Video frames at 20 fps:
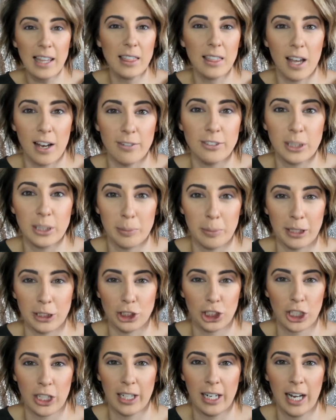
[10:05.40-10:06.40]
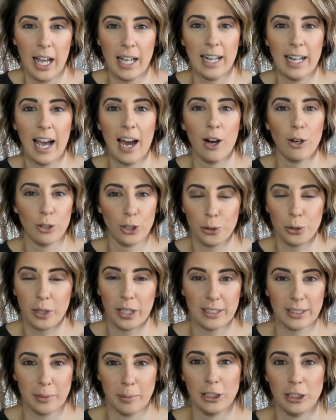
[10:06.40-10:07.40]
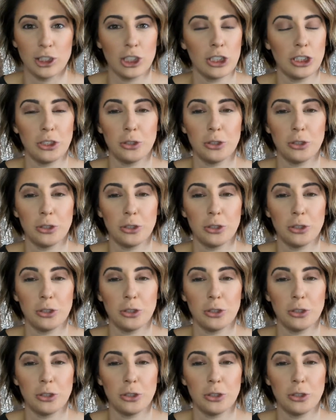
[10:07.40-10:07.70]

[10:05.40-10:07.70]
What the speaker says: love dimension, and how do you get dimension?